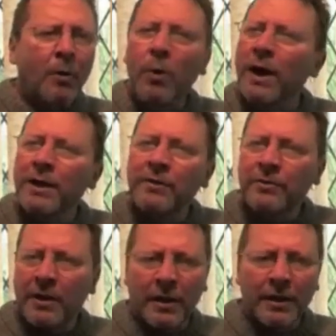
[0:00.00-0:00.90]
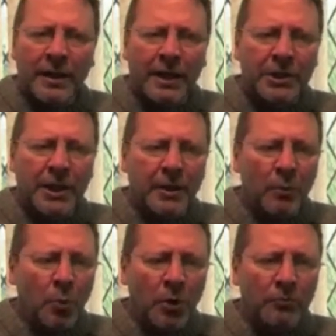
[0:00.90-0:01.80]
ways that I can actually
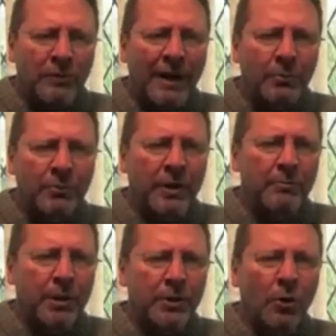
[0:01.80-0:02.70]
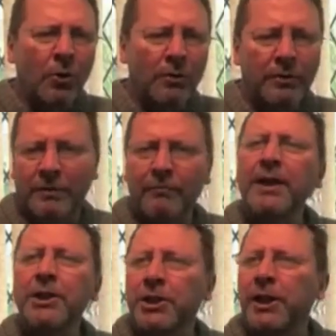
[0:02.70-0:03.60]
work around it, but not
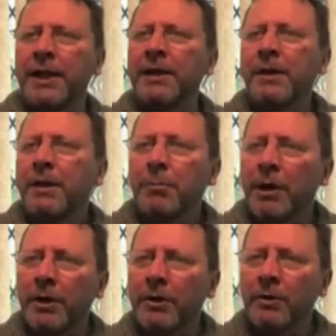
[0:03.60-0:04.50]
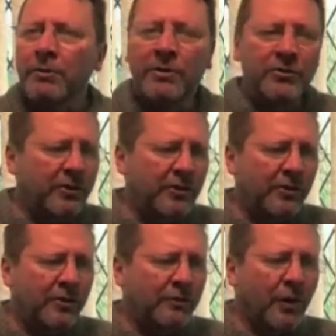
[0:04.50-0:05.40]
conventionally by going along to
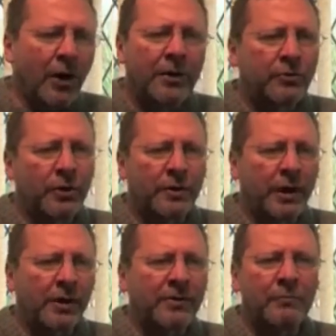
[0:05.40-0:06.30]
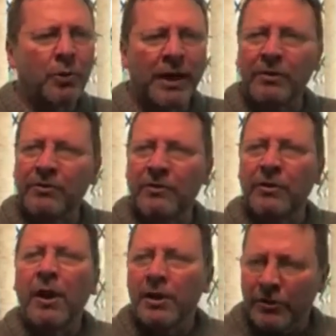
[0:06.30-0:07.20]
citizens' advice or anything, because everyone else
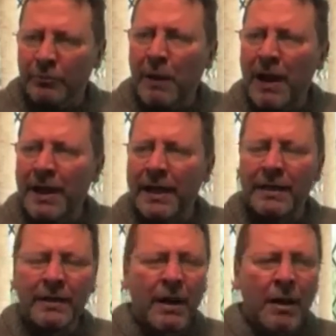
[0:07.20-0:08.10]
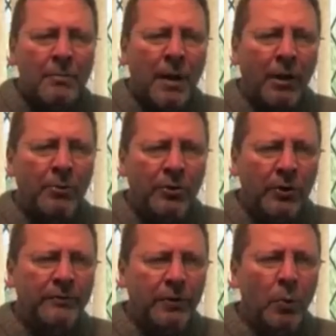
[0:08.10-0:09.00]
says just pay it. But I was
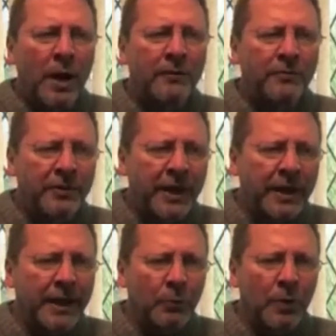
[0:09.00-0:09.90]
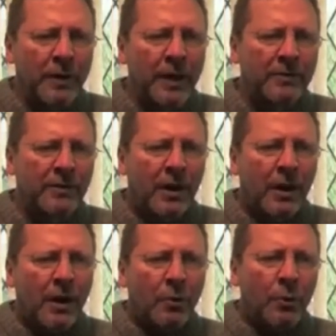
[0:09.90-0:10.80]
looking for a way of dealing with it,
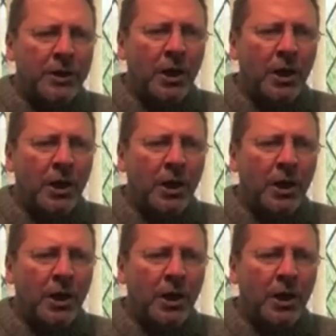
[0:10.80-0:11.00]
which